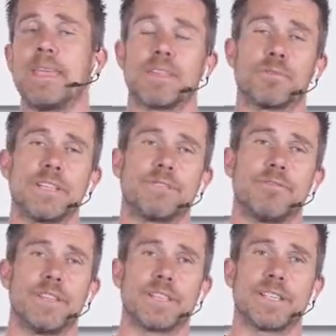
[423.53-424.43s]
The reason
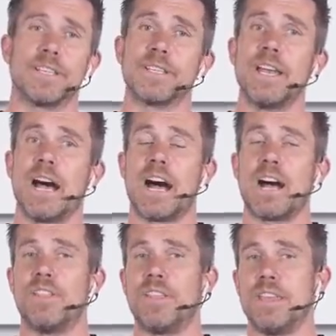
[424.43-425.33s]
for this is
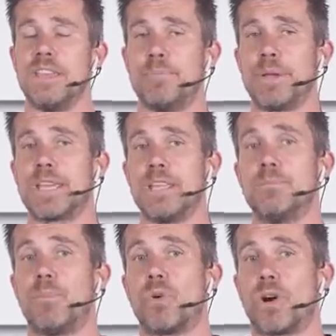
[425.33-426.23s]
the big
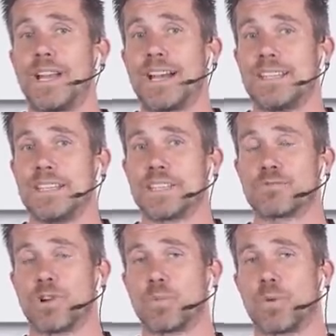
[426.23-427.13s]
end bore on our connecting
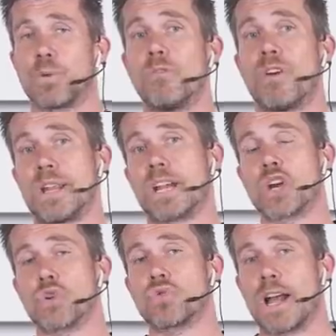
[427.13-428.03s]
rod will provide a
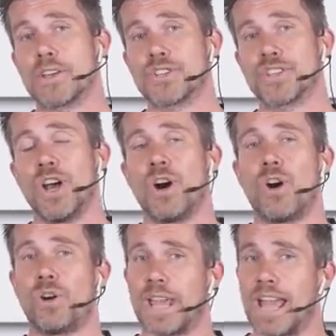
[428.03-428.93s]
crush
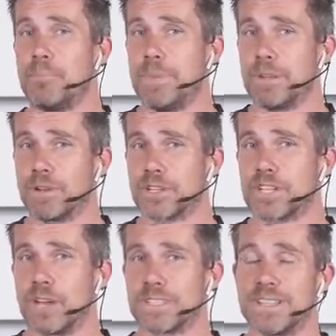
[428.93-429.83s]
on our bearing
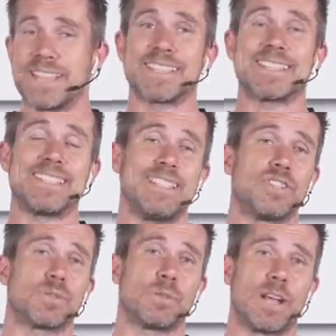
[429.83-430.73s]
shells, and that's
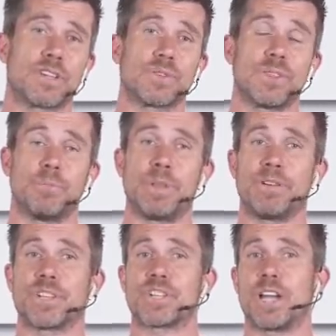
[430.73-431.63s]
essential to make sure the
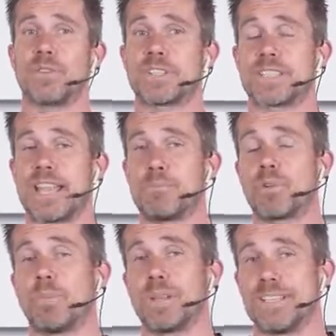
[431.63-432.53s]
bearing shells stay
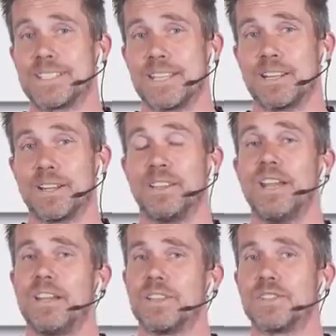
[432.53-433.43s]
properly seated and
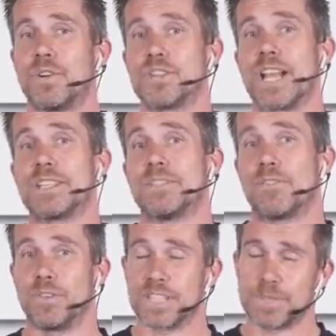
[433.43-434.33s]
there's no chance of
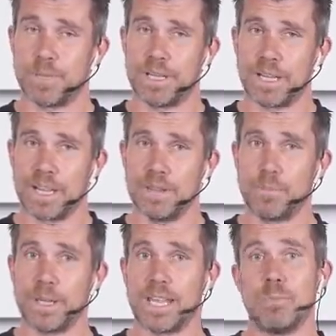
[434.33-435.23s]
those spinning in the
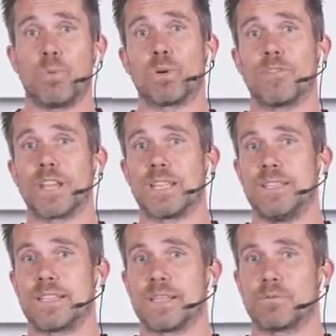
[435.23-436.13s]
big end bore of the
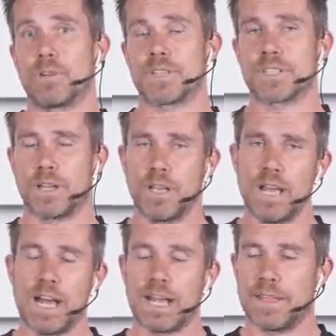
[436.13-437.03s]
connecting rod. So
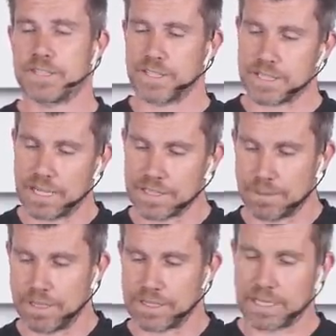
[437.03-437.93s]
that's just
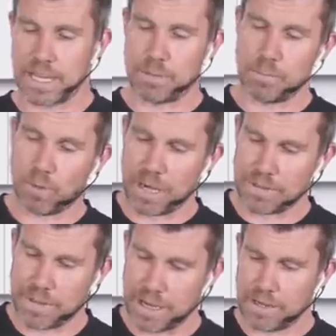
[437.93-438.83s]
something to keep in
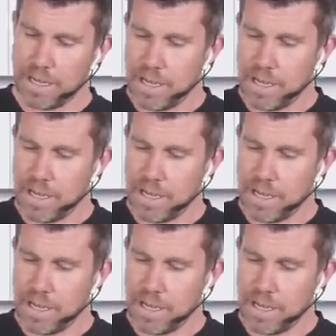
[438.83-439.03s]
mind there.